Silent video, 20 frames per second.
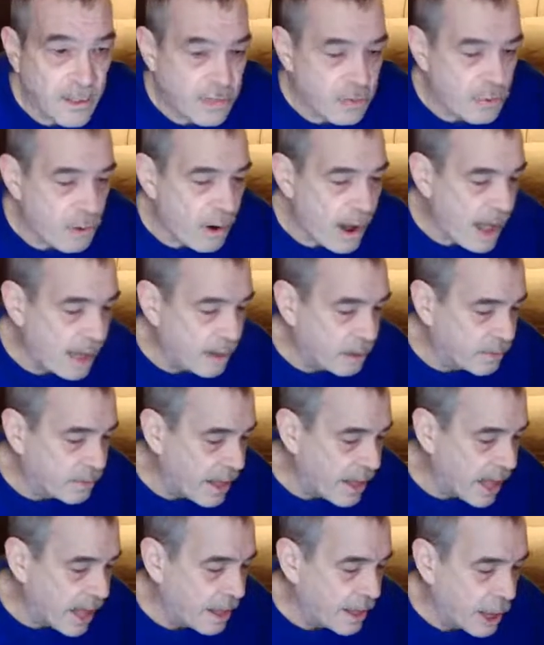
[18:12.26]
The throttle,
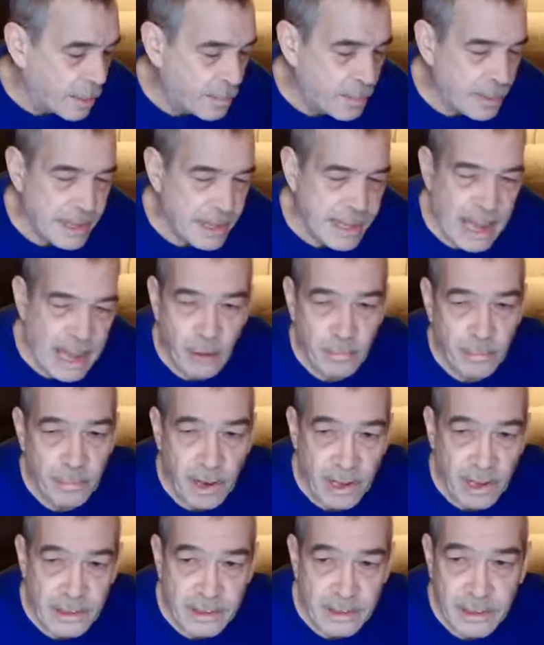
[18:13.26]
not an up and down
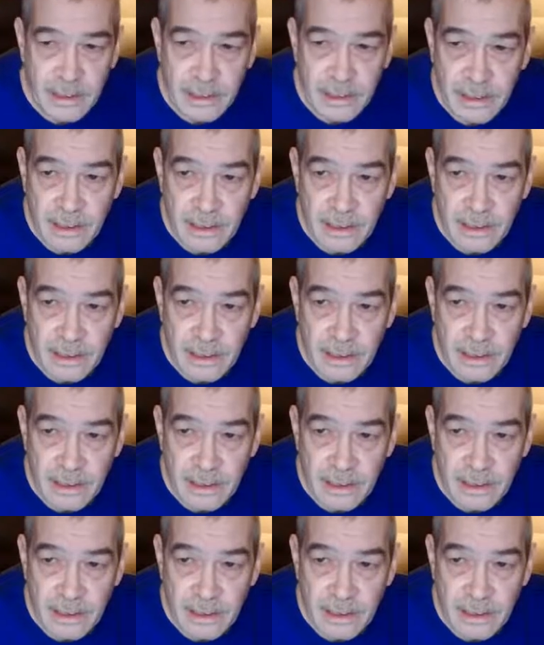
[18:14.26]
button.